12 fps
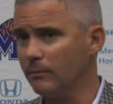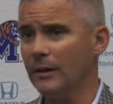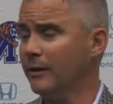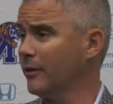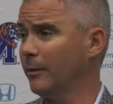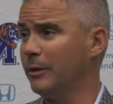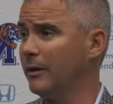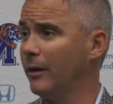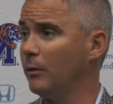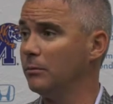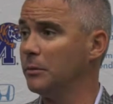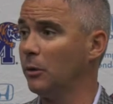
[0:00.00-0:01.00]
It's something
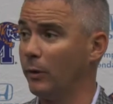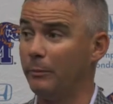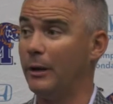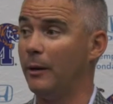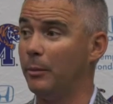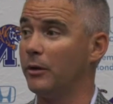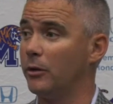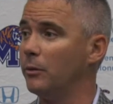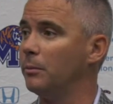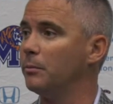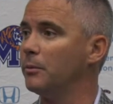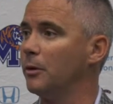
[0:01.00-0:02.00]
that, you know, we've been able to
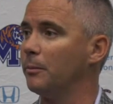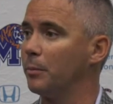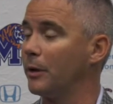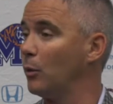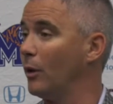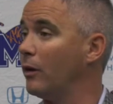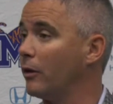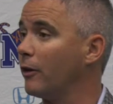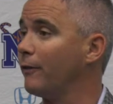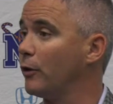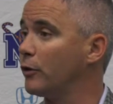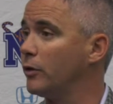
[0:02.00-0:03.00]
do, you know, pretty well in
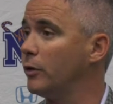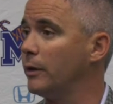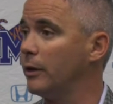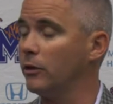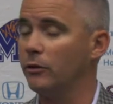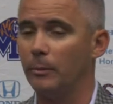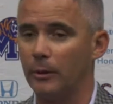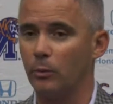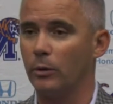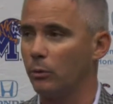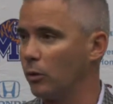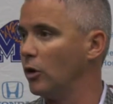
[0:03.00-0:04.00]
our first 2 years. But
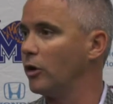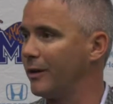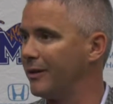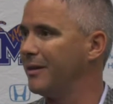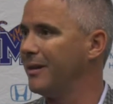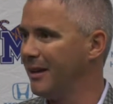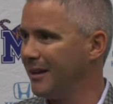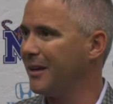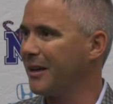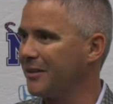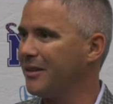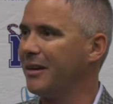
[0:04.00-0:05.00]
we're looking to,
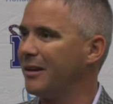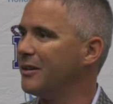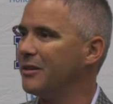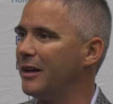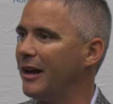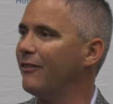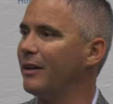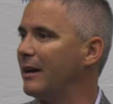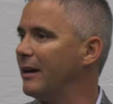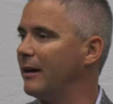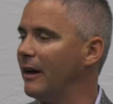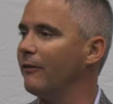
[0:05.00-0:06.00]
like I said, in every
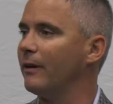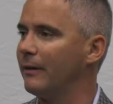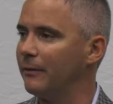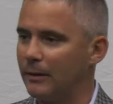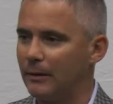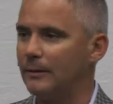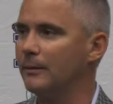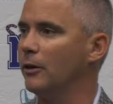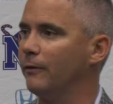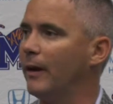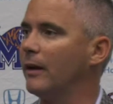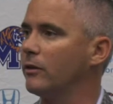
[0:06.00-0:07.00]
you know,
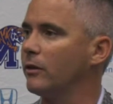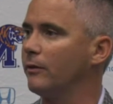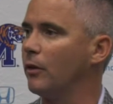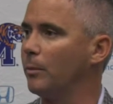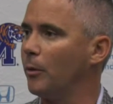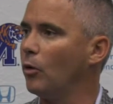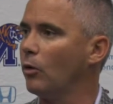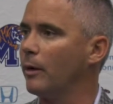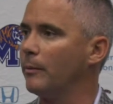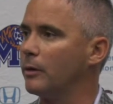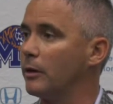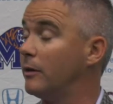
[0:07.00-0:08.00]
facet of our
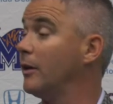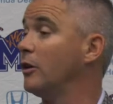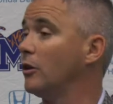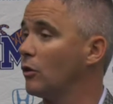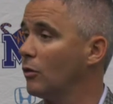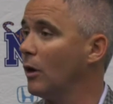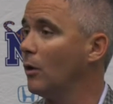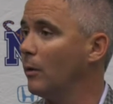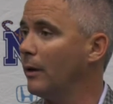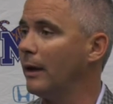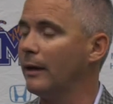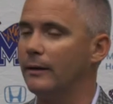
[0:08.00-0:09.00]
program, continue to grow.
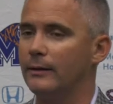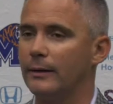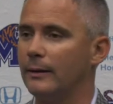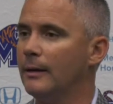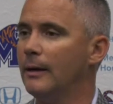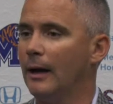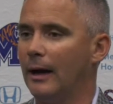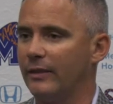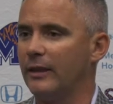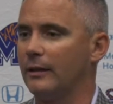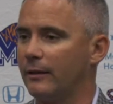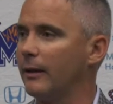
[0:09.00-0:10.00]
And I
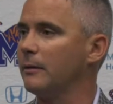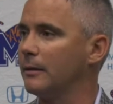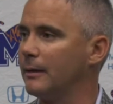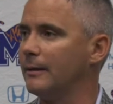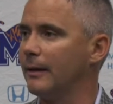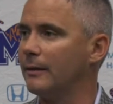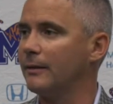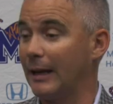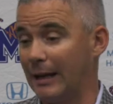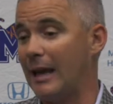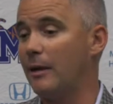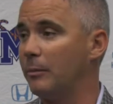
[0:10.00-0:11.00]
think
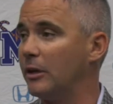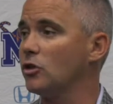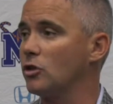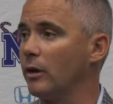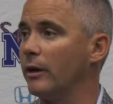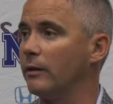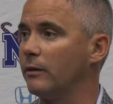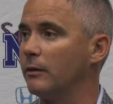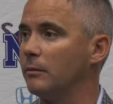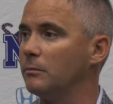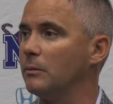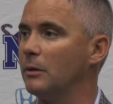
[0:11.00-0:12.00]
that can be a strength
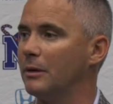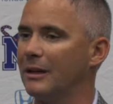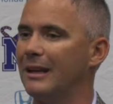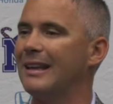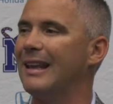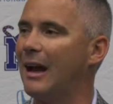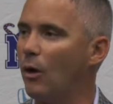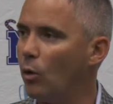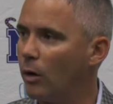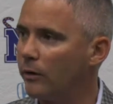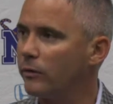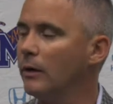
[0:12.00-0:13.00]
and can allow
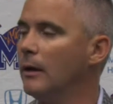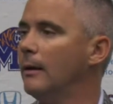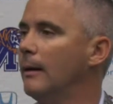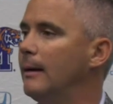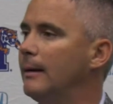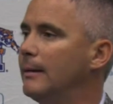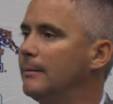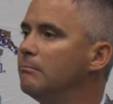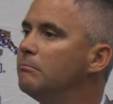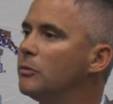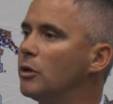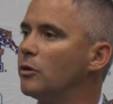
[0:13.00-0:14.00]
us, you
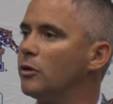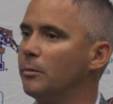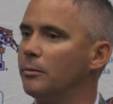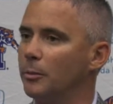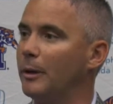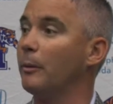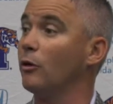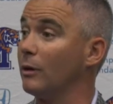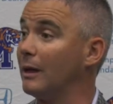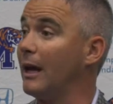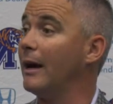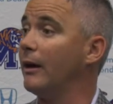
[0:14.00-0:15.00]
know, to be able to
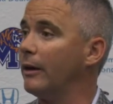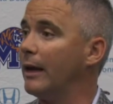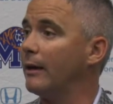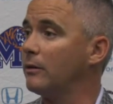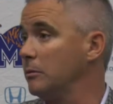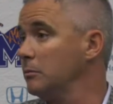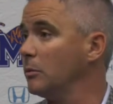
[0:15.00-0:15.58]
rely on that